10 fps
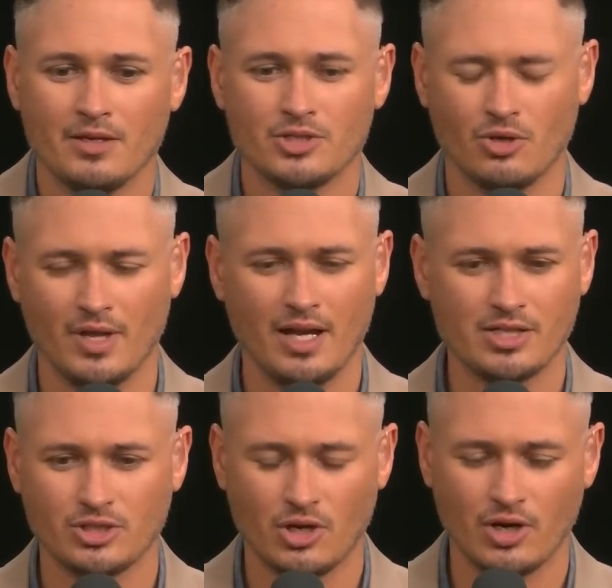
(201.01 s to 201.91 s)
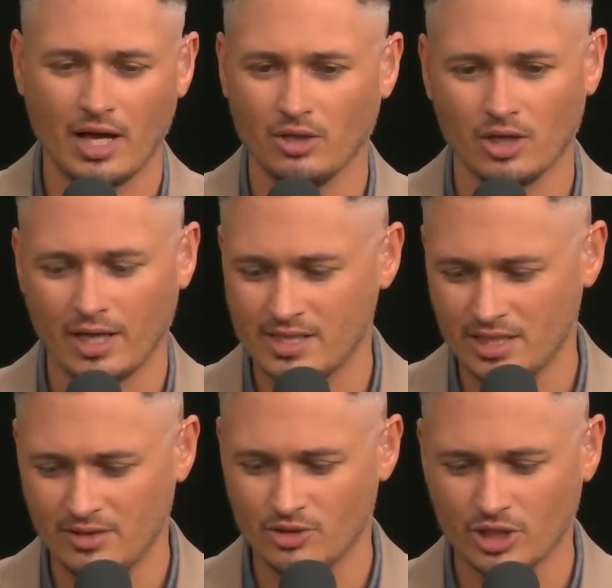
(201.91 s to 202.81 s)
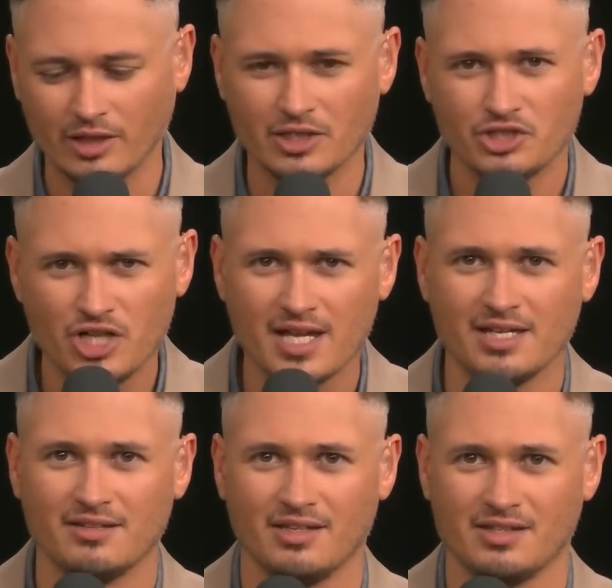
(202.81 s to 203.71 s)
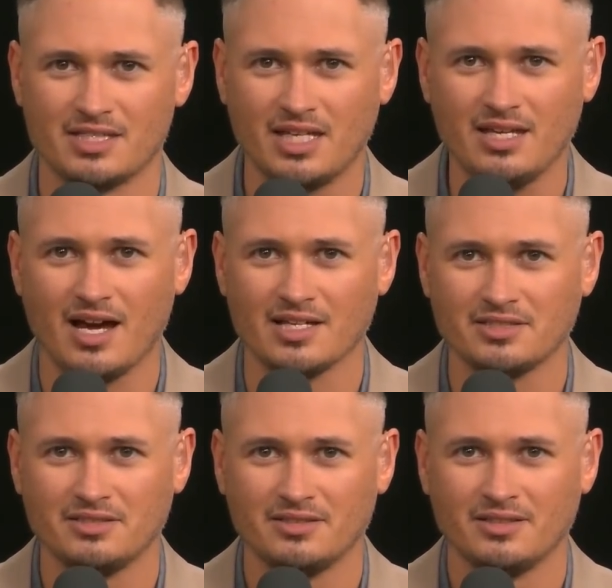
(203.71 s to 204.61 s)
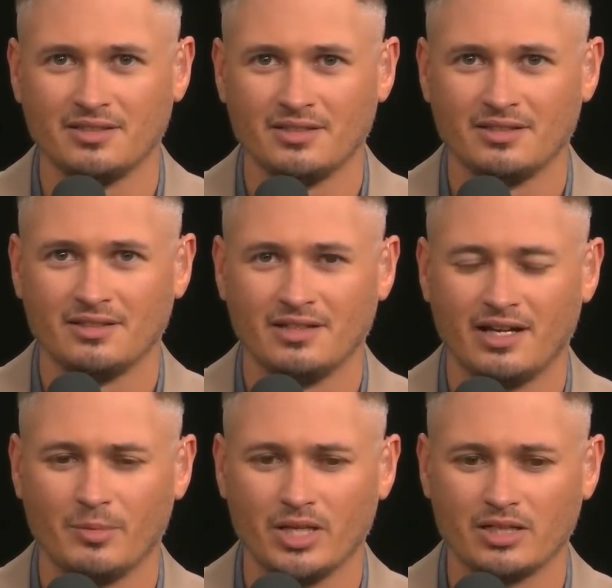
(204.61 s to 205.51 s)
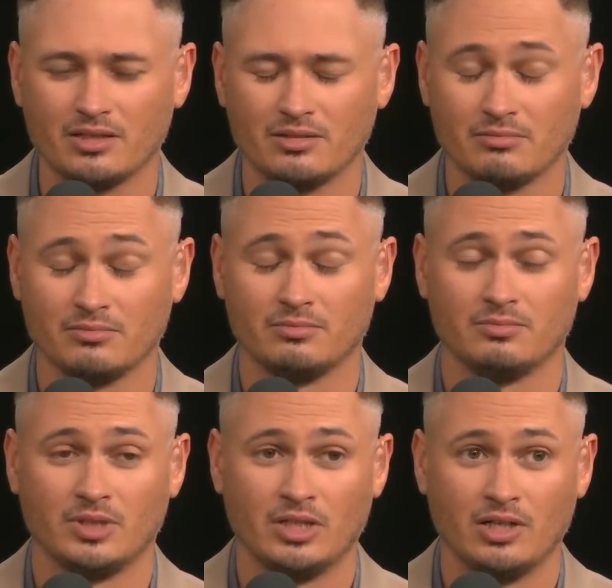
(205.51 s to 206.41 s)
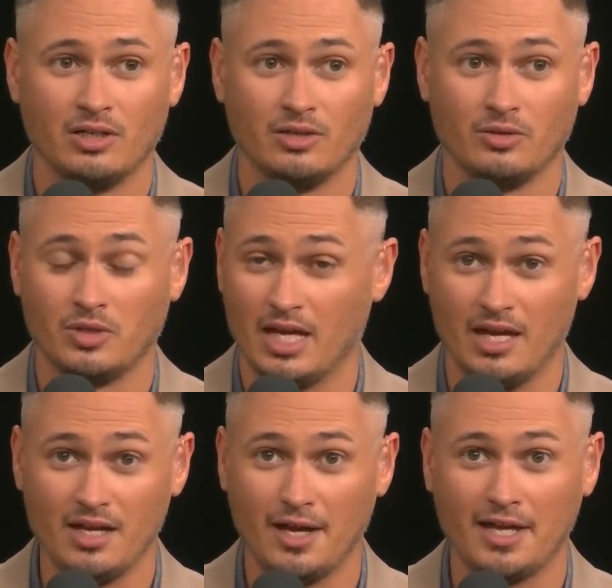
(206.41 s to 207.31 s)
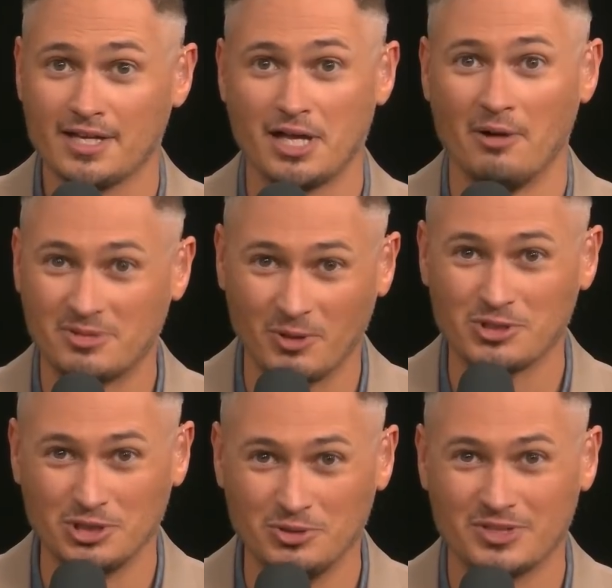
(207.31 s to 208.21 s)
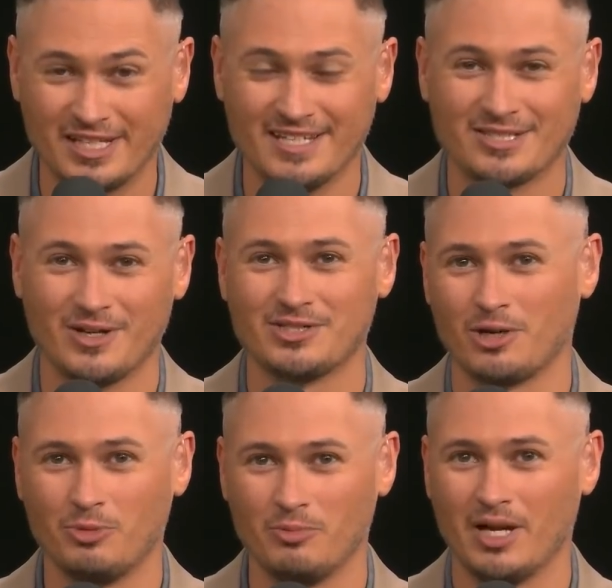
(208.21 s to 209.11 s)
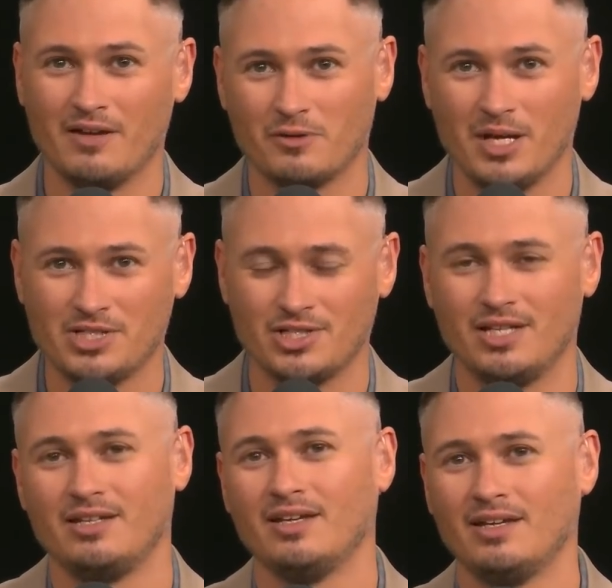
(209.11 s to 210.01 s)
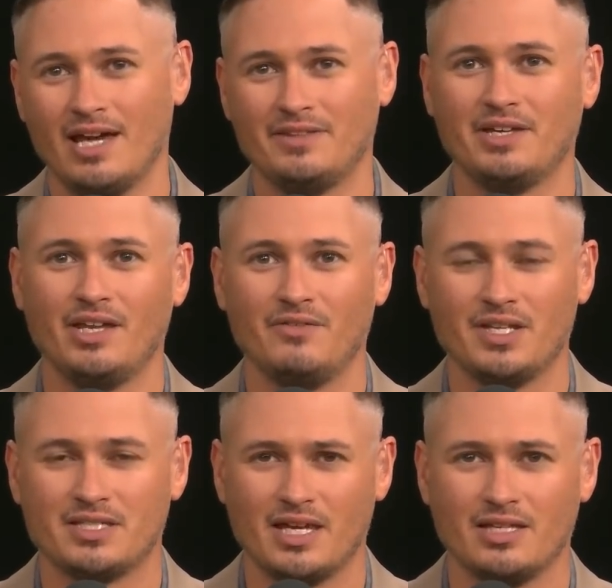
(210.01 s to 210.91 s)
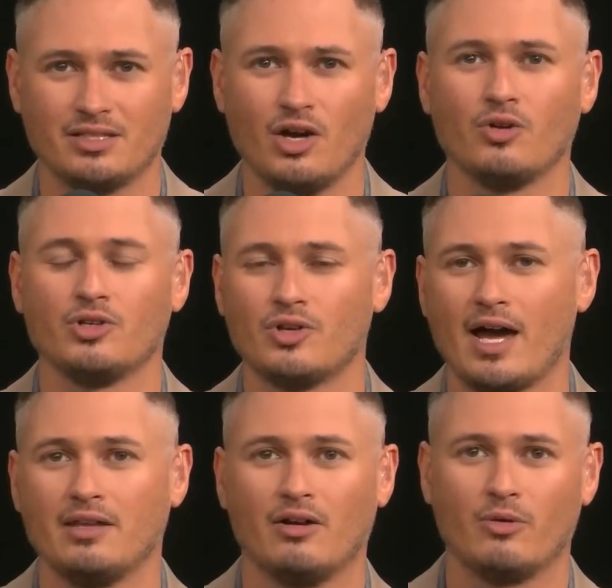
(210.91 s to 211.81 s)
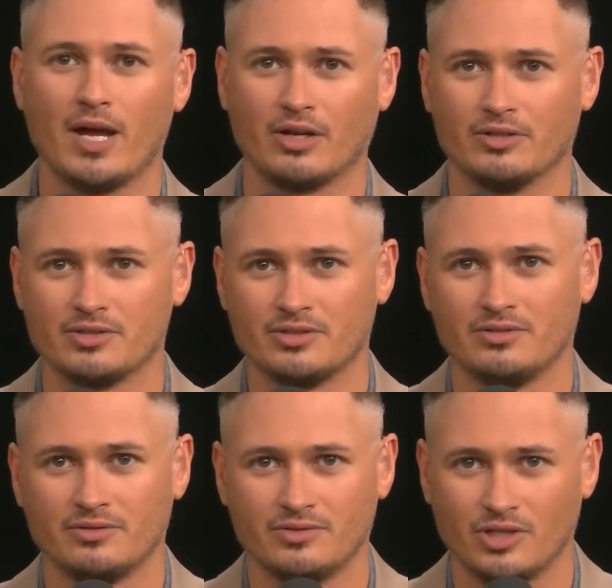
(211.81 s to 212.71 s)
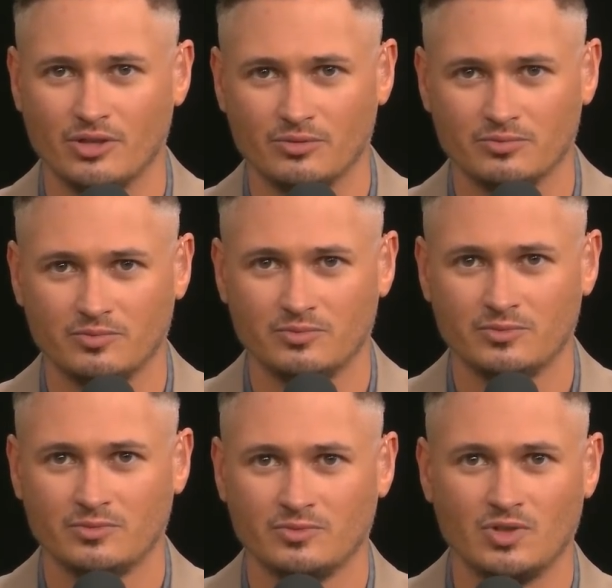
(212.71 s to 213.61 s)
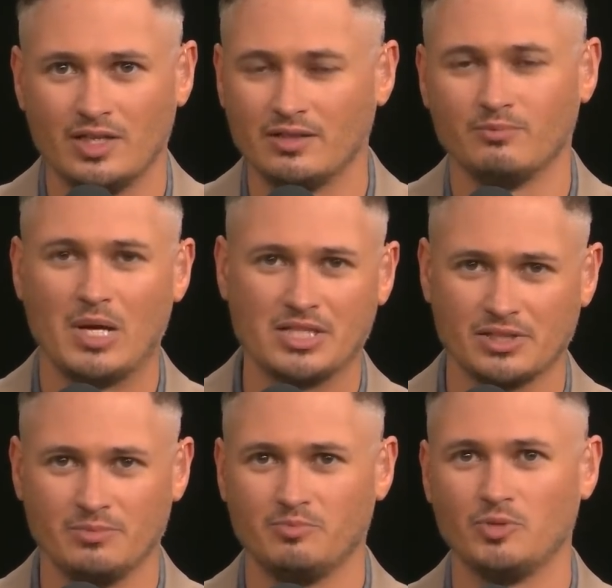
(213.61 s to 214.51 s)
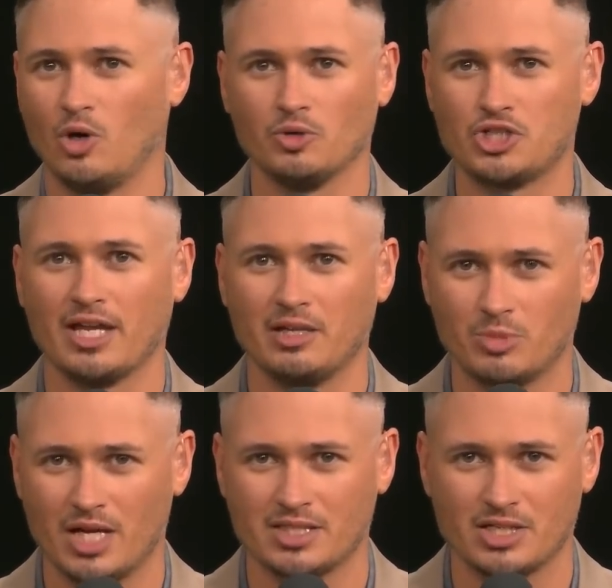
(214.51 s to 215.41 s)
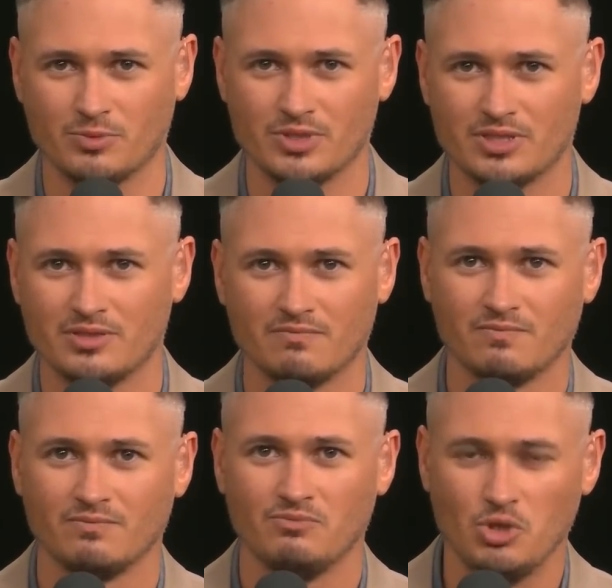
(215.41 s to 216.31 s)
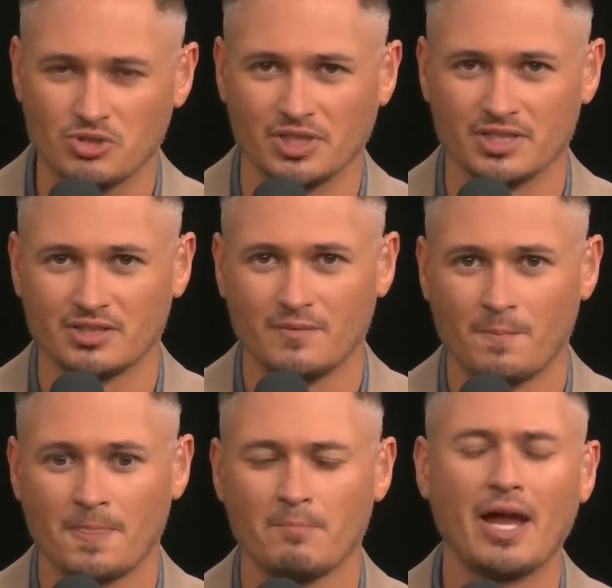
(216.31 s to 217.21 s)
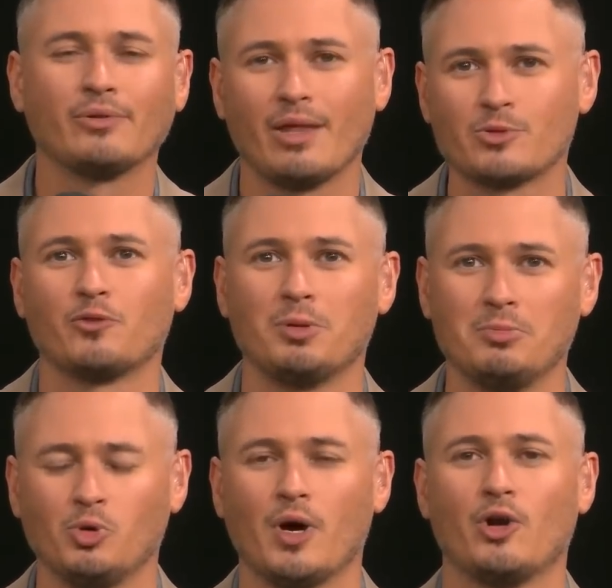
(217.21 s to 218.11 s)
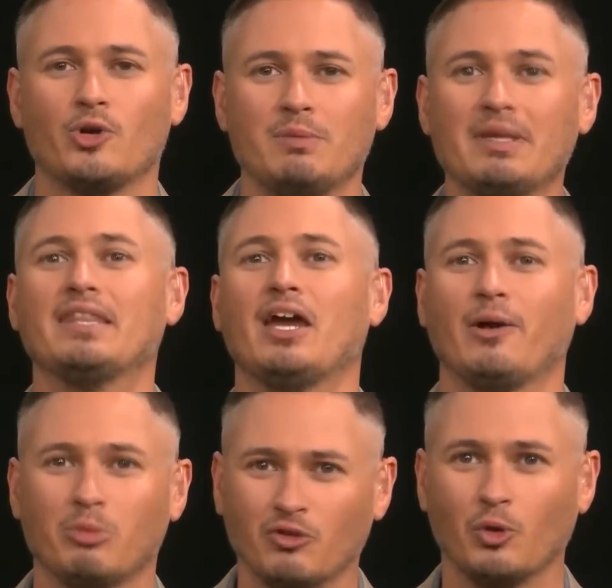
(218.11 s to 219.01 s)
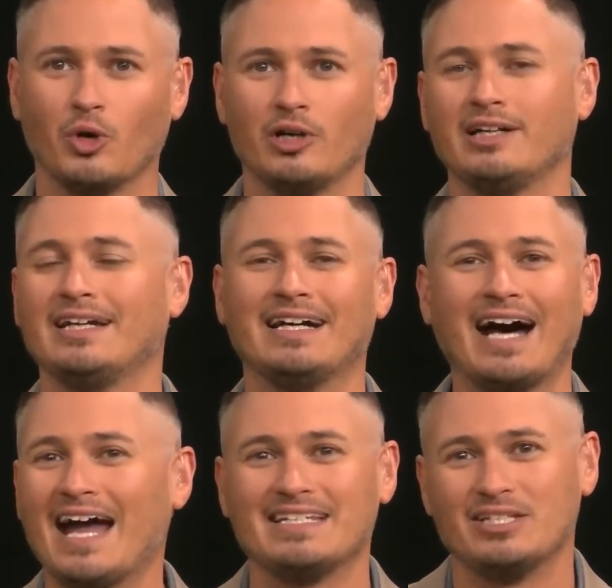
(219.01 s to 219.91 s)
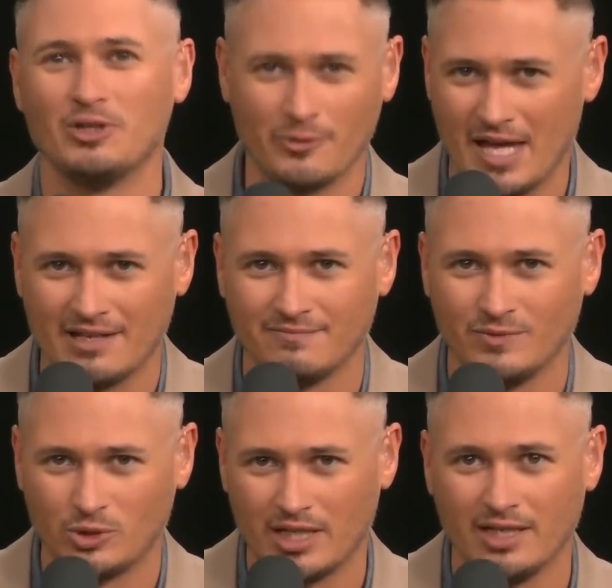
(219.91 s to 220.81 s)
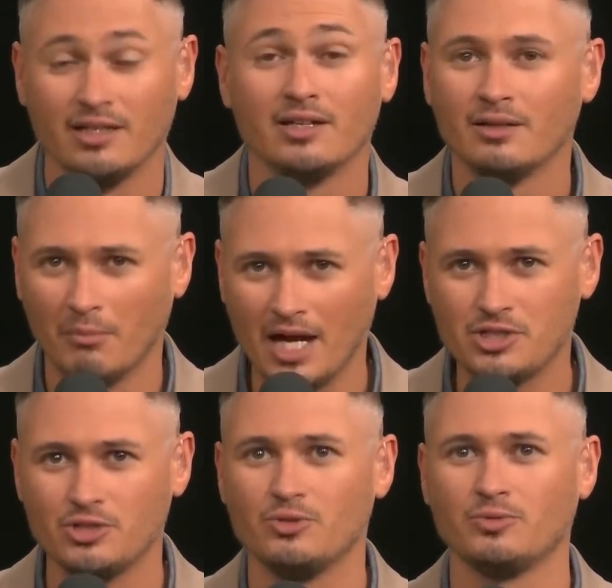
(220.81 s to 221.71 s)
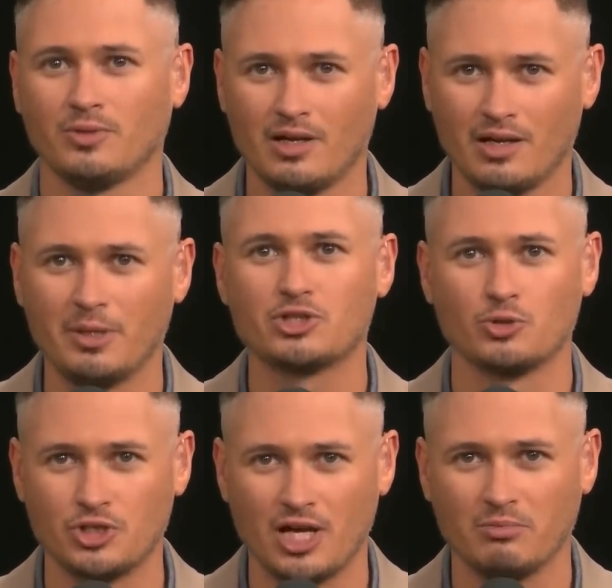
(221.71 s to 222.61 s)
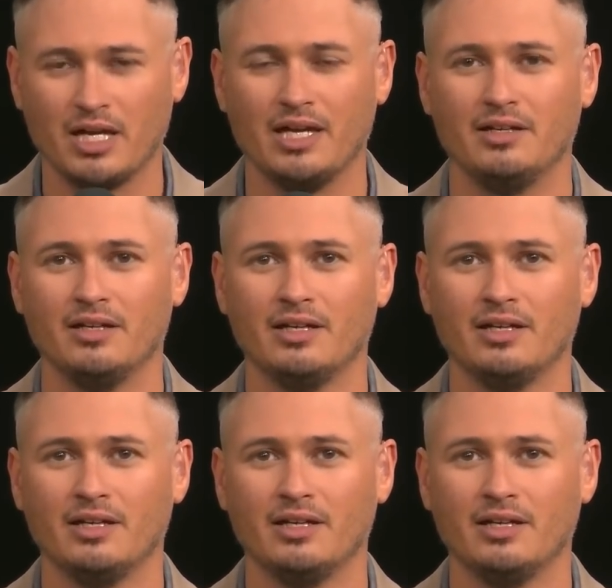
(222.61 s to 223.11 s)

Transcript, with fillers: So then I start, I look, I see there's like this check in thing, this kiosk. And I'm like, okay, I guess I'm supposed to use this. So I start putting my information in. At the end of it, it says, oh, you're not in our records. So it basically, the whole check in process was useless. Apparently, that was for people who had already been there before. I didn't know that. Okay. Mind you, I'm in excruciating pain